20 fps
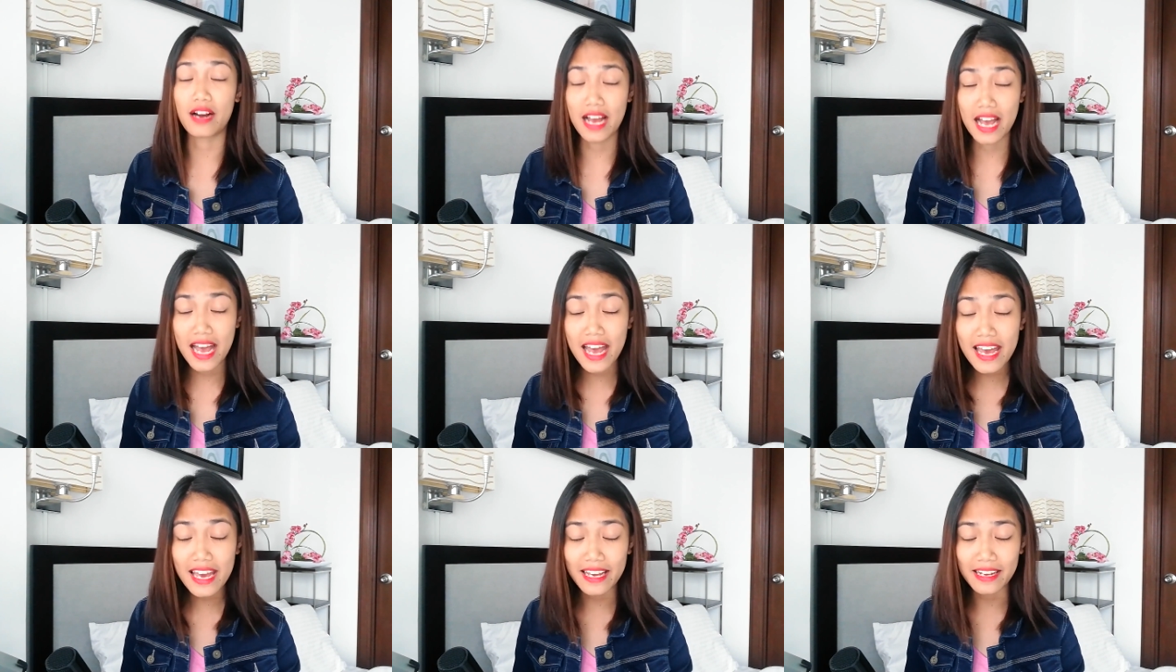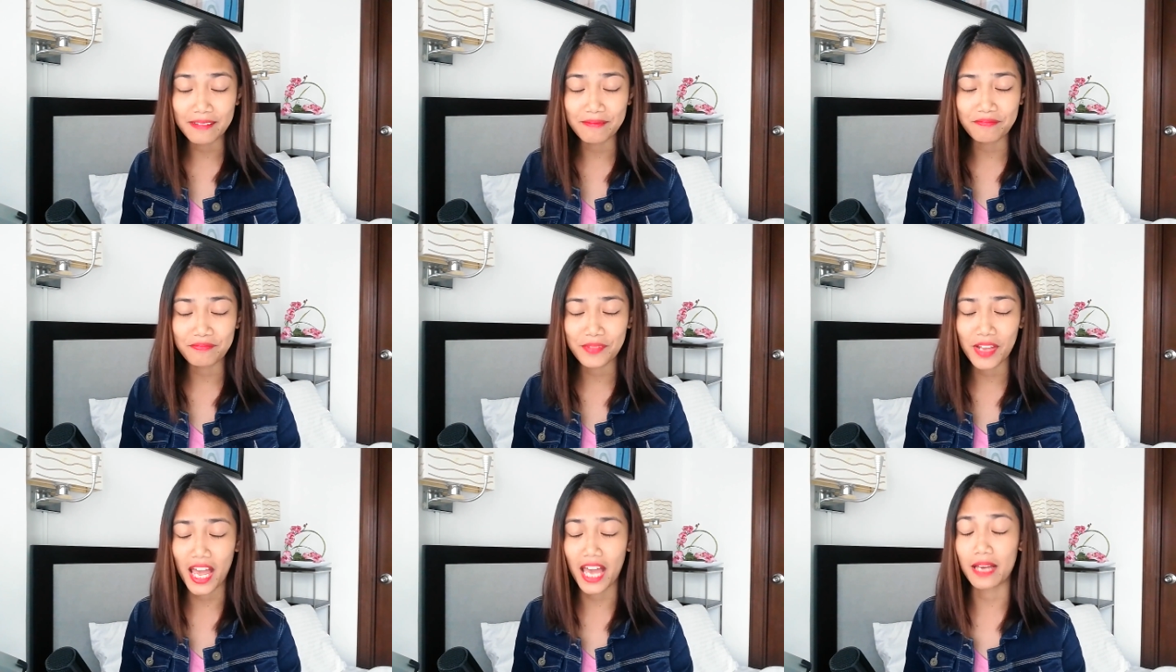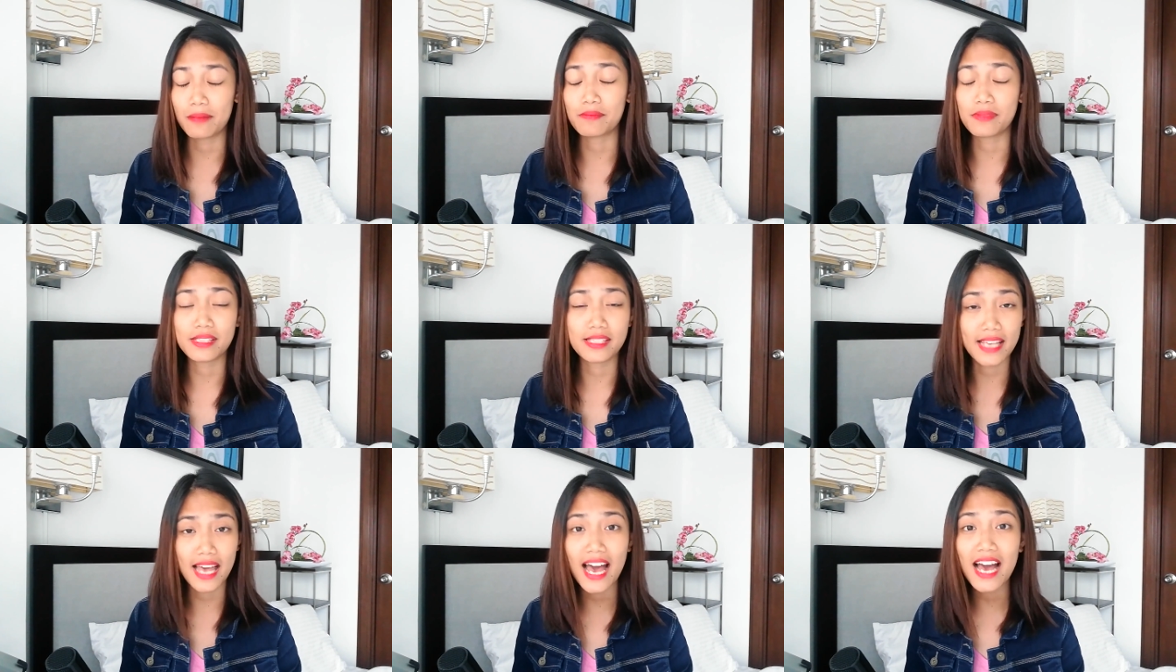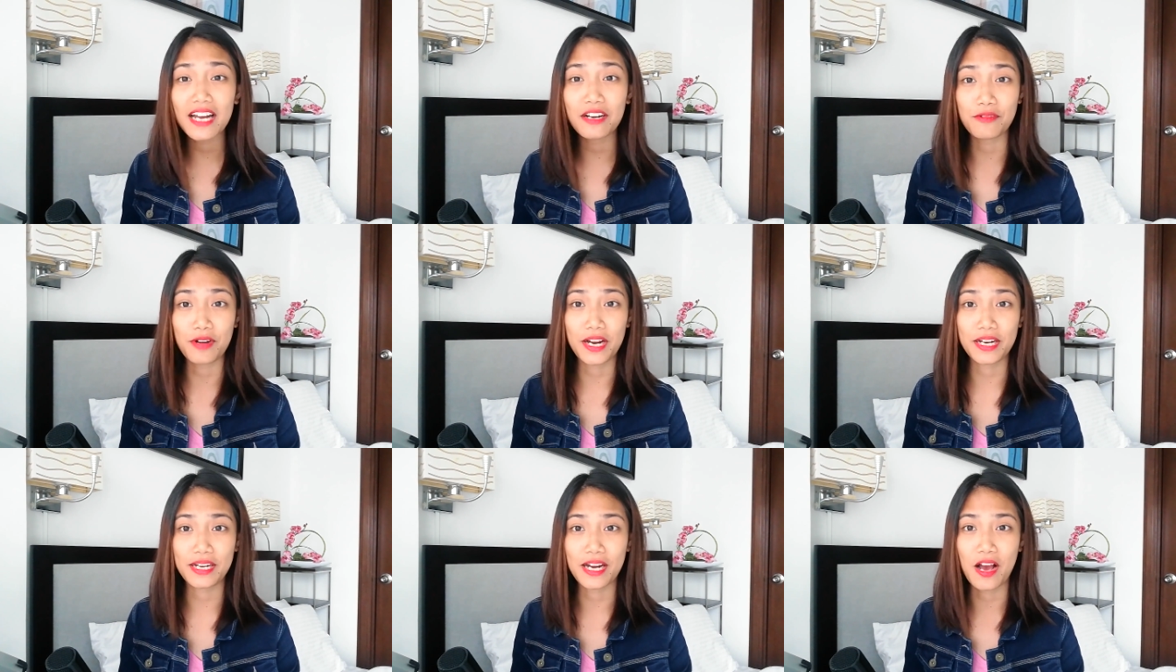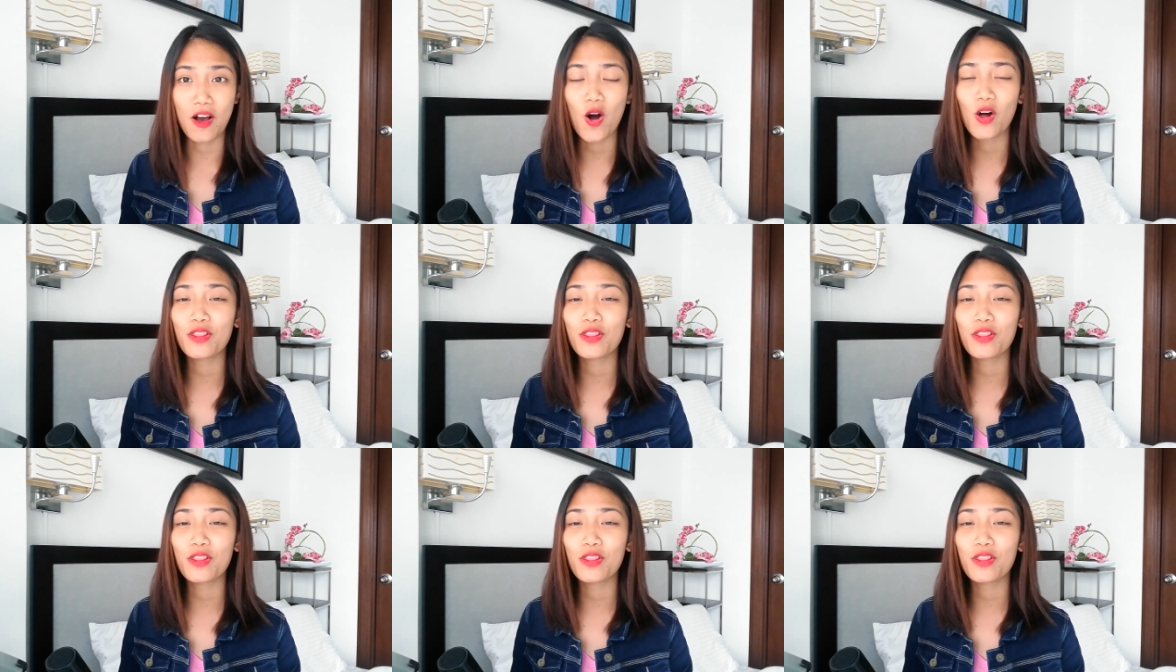right, I'm sad right now.